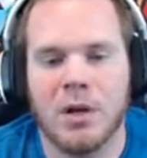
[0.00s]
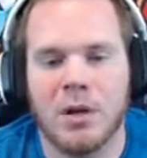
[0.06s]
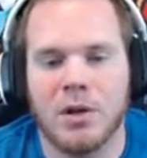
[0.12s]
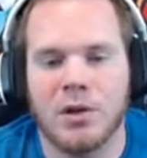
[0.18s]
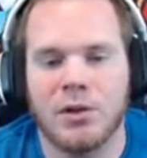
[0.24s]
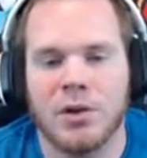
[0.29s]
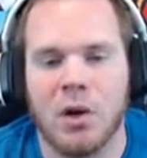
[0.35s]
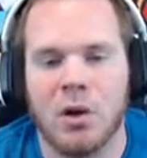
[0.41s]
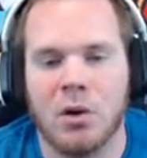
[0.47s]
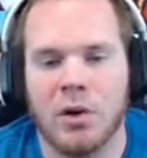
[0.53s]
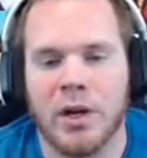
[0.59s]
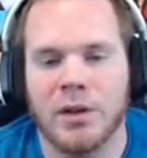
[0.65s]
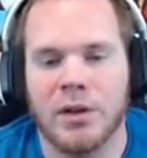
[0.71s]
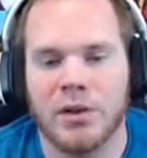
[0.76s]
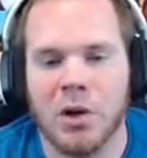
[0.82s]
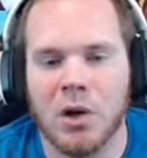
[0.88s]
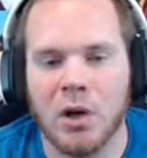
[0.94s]
So in
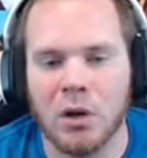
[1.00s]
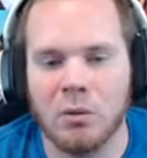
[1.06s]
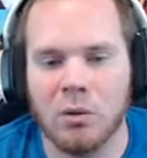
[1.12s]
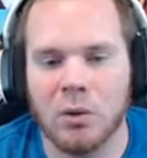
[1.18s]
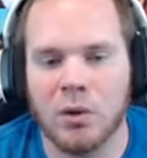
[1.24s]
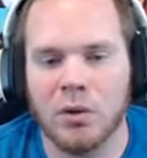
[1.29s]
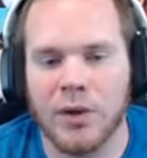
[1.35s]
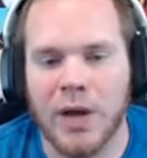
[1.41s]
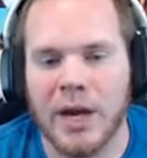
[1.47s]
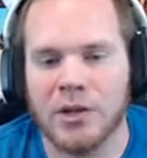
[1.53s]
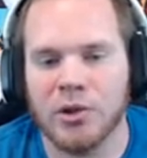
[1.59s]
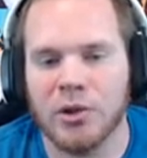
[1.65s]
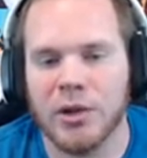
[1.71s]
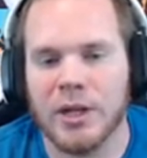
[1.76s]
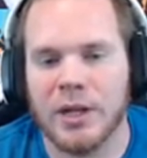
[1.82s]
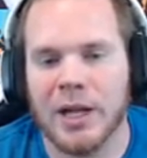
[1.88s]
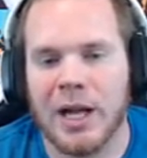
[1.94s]
the Dark World, I
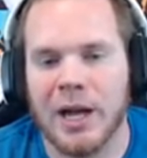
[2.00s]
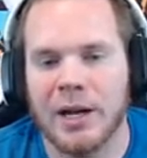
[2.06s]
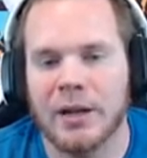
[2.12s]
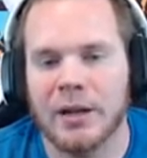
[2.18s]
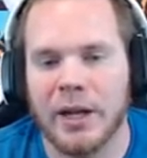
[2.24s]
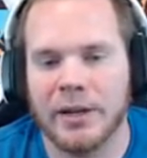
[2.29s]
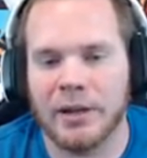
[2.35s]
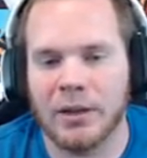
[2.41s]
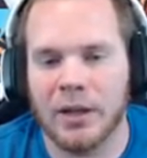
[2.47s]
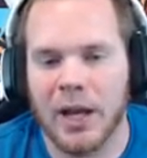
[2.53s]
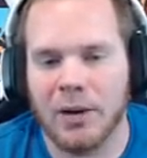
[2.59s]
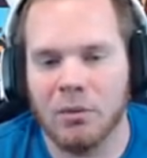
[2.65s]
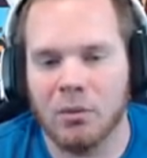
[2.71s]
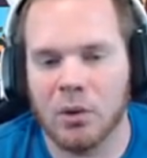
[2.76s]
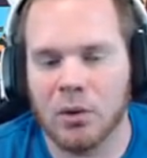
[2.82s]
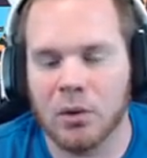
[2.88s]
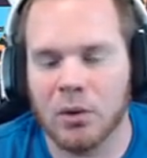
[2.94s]
treat it kind of like the Light
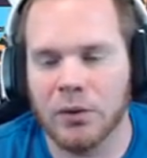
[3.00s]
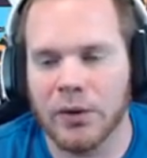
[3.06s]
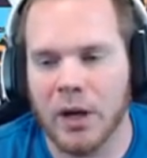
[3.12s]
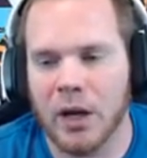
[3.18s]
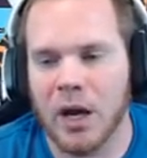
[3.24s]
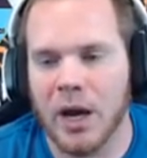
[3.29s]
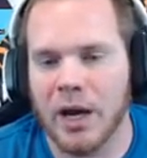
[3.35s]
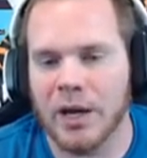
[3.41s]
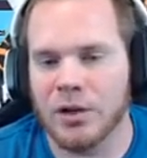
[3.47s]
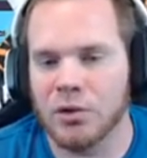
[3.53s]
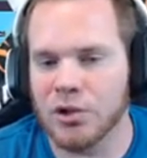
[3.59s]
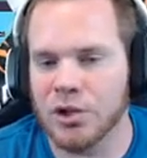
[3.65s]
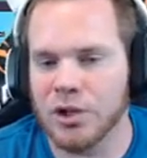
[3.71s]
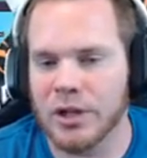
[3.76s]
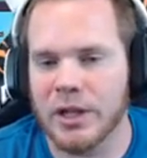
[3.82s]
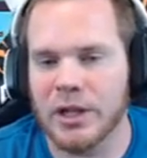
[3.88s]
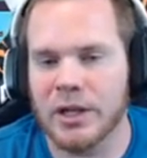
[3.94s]
World.
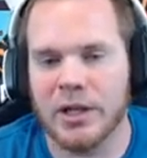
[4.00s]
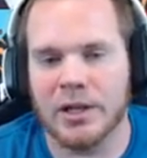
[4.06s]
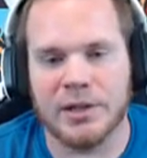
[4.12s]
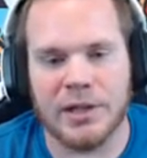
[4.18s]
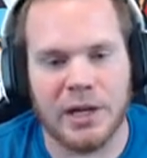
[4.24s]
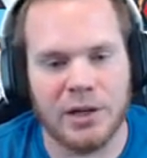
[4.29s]
Because I